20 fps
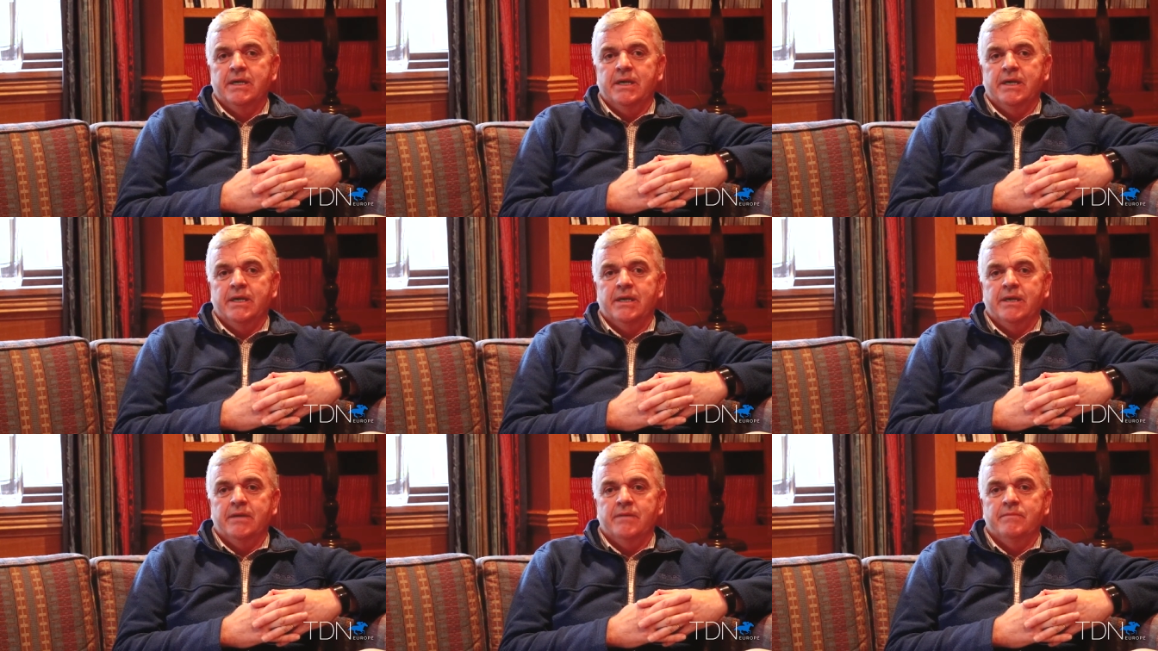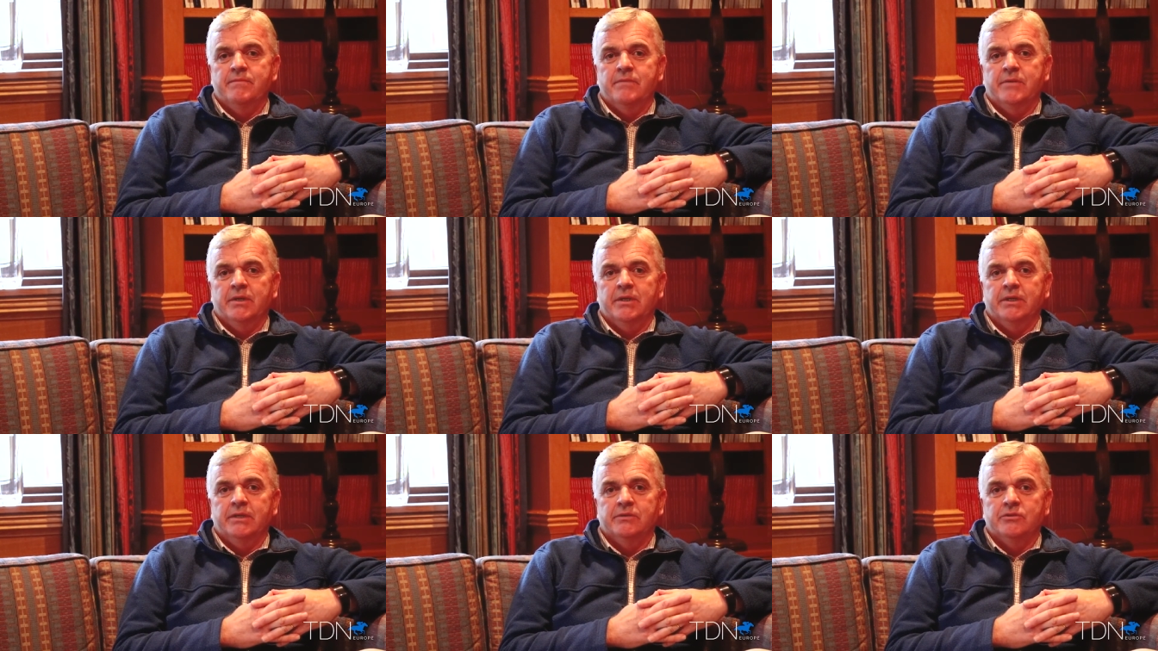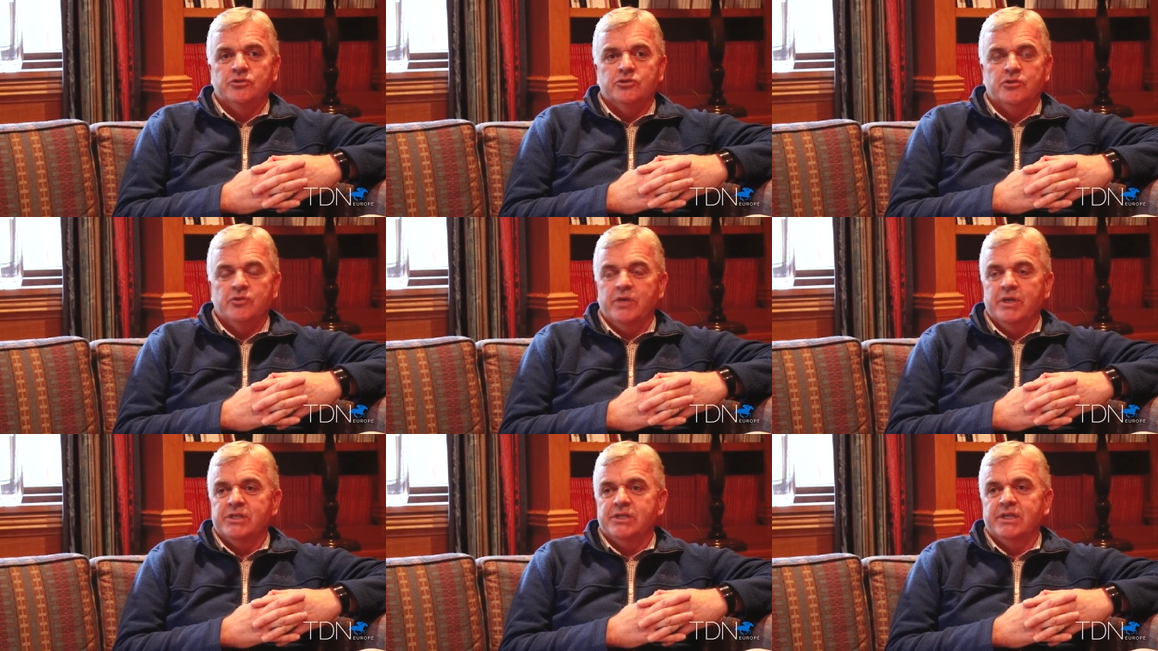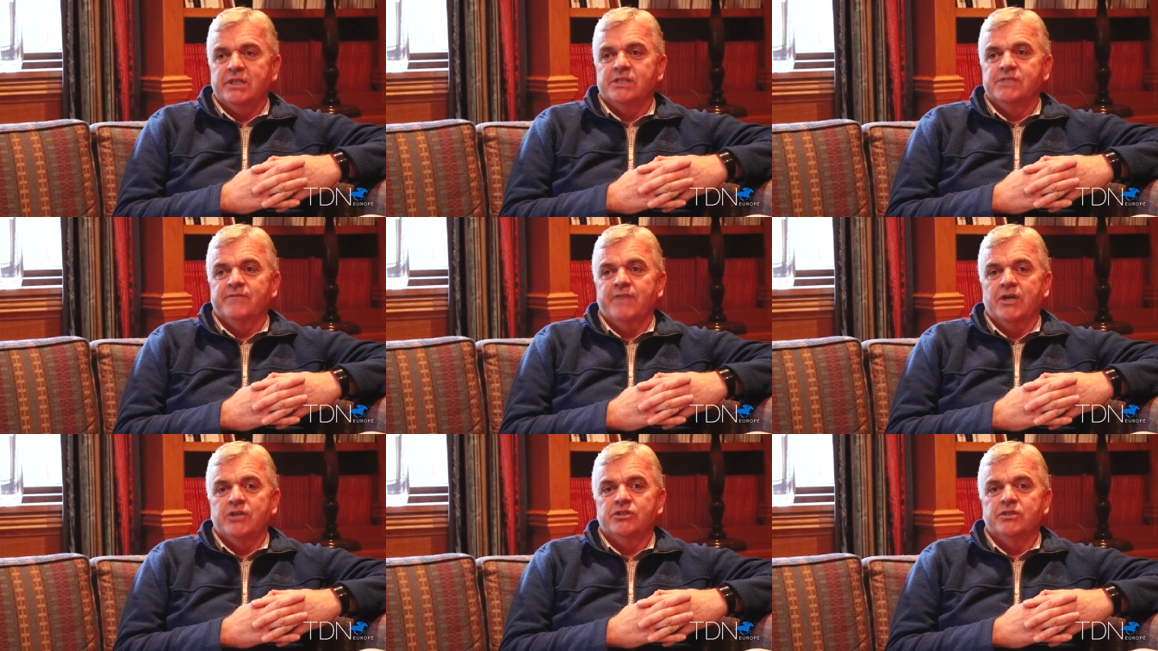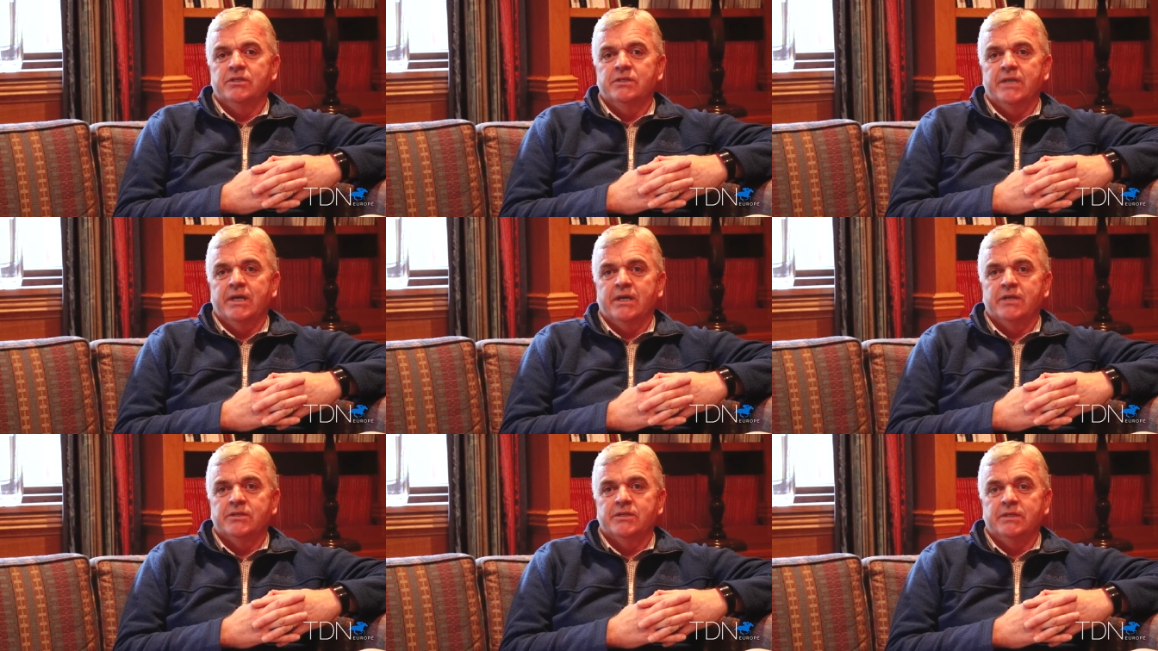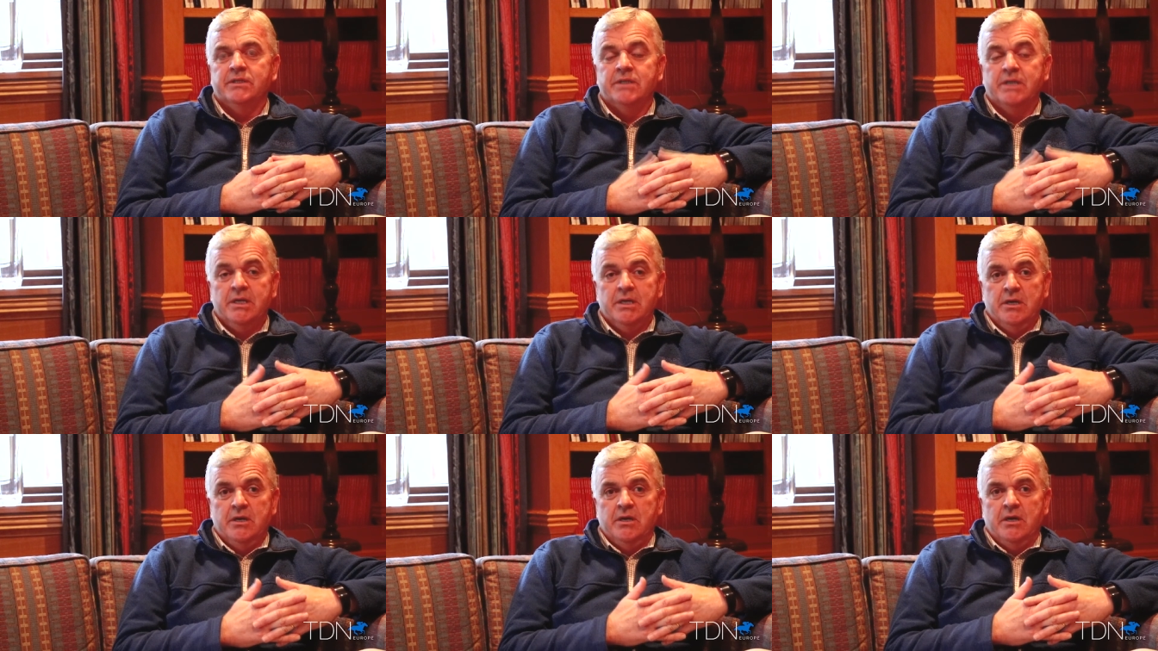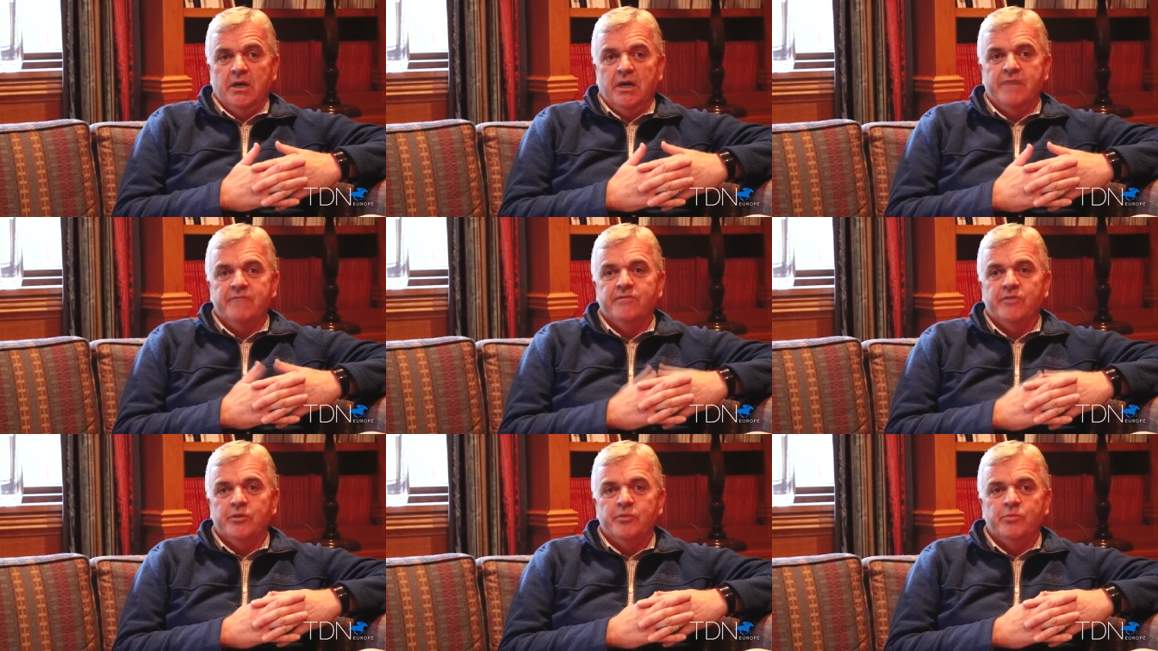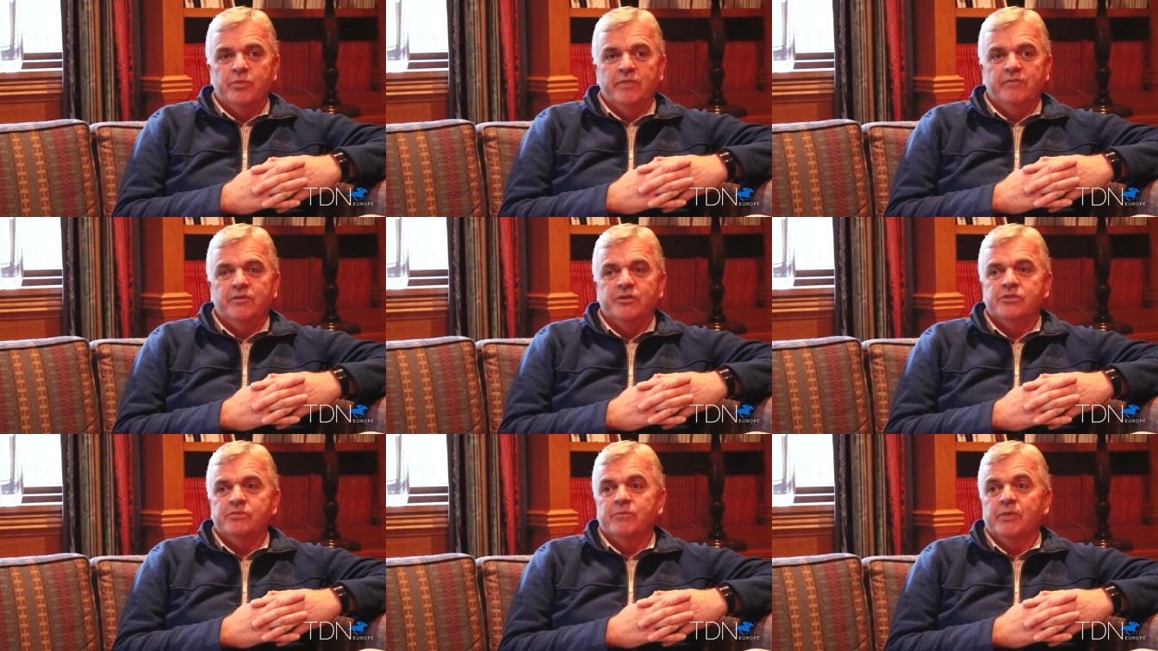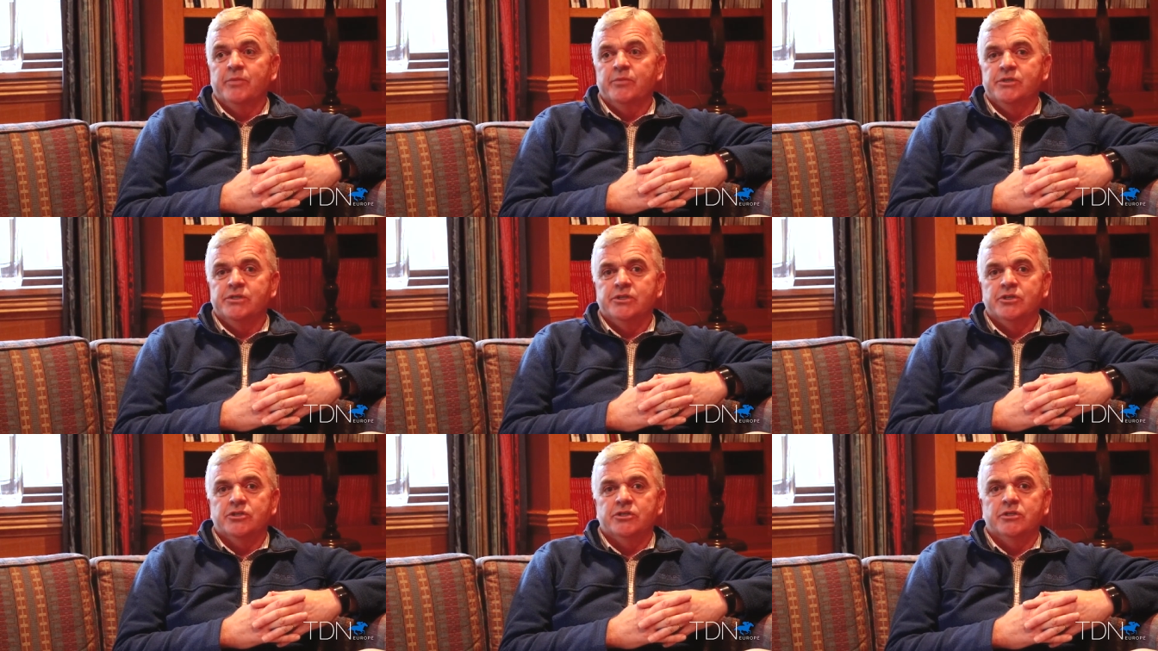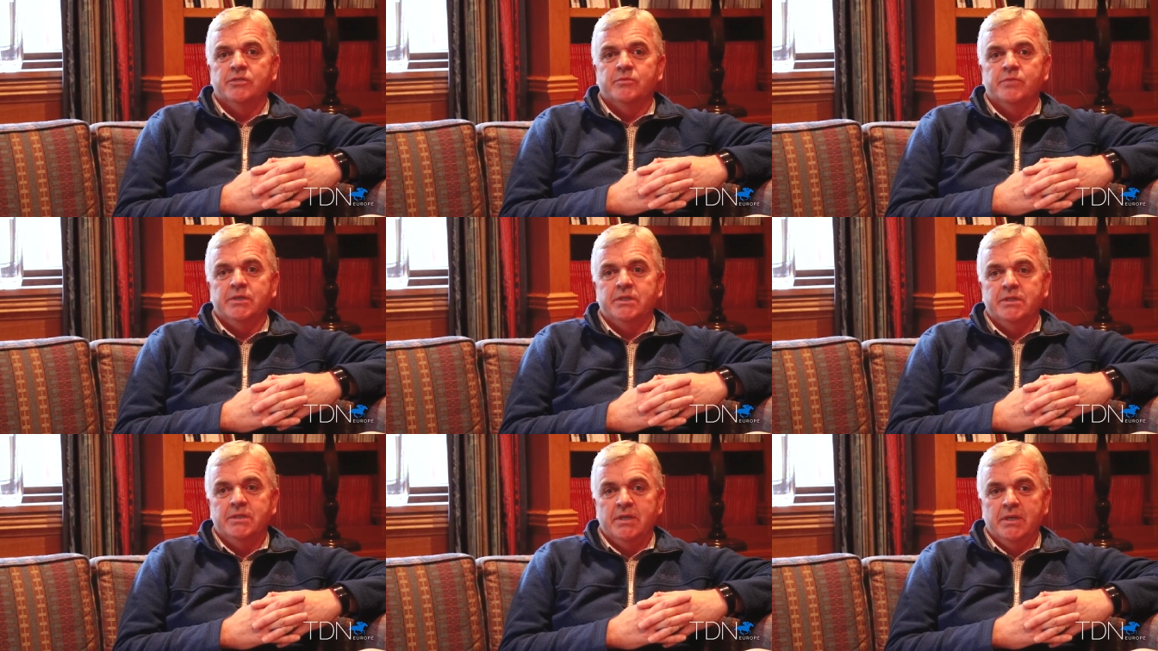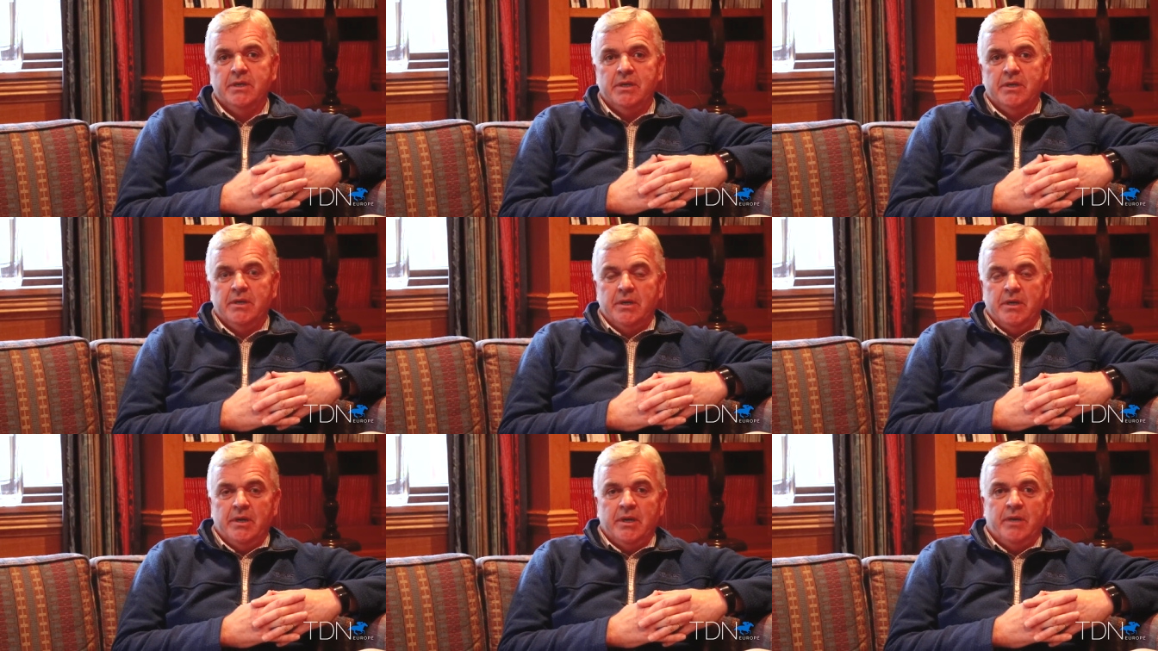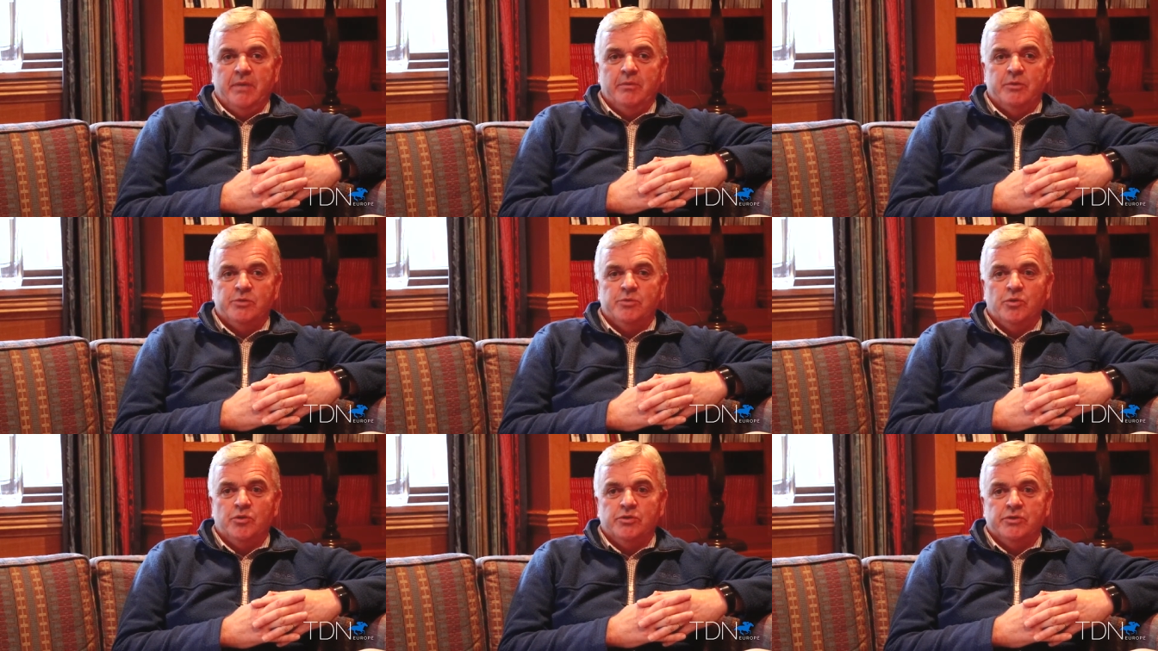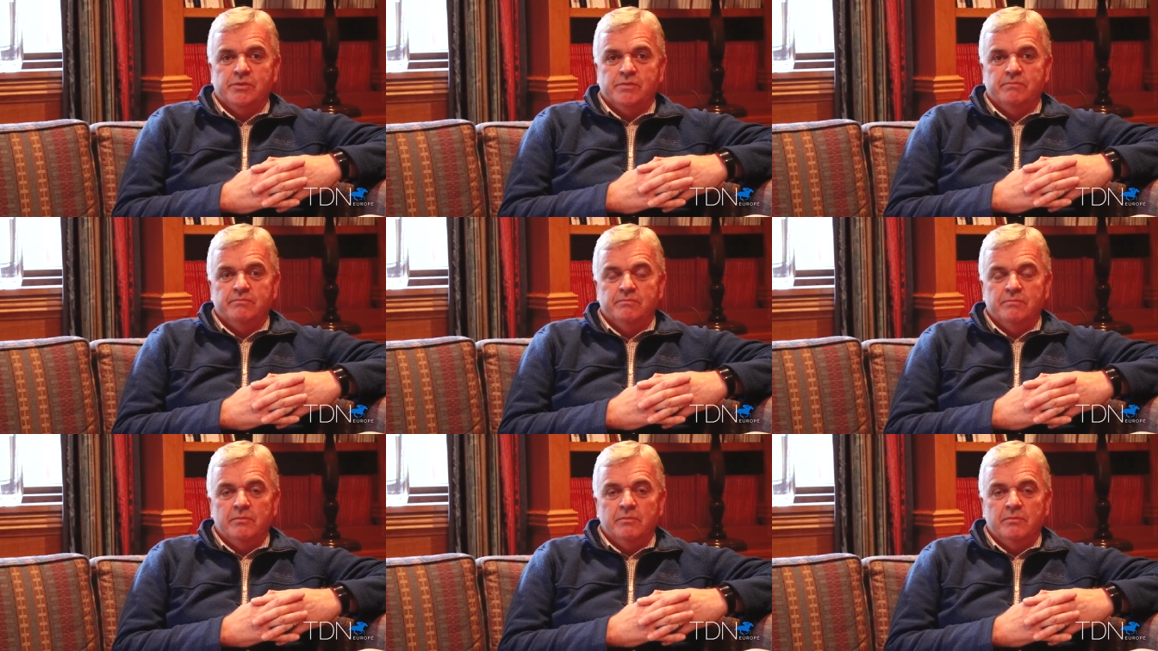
Um, I think there's great satisfaction in that, and I'm very privileged in my position to be, um, I suppose,